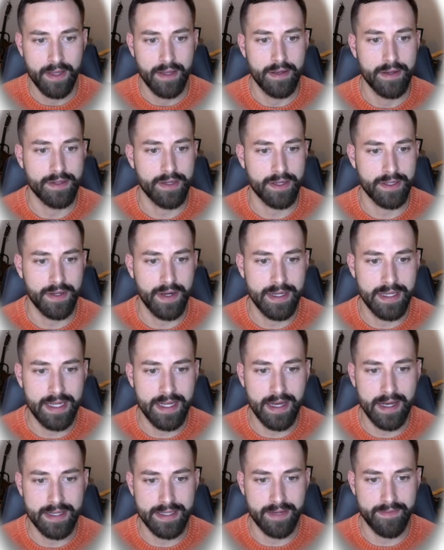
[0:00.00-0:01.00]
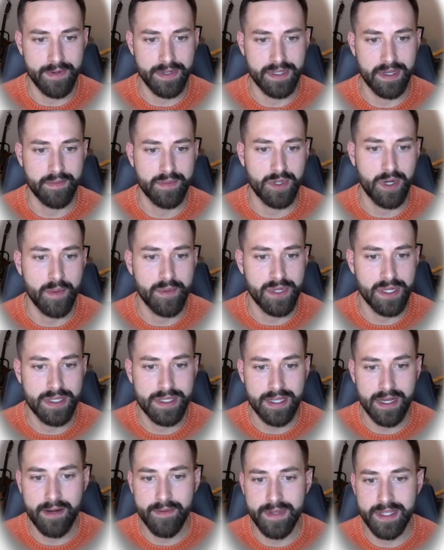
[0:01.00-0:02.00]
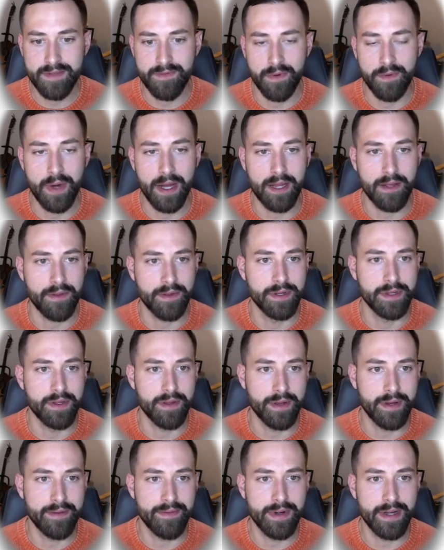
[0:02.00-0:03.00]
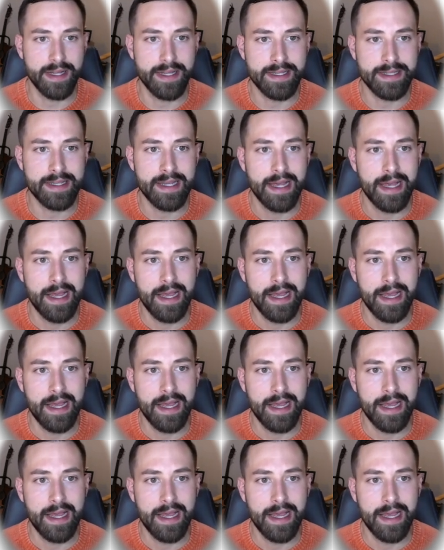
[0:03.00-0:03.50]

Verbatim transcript: There's also ideas of a subscription service for regular deliveries,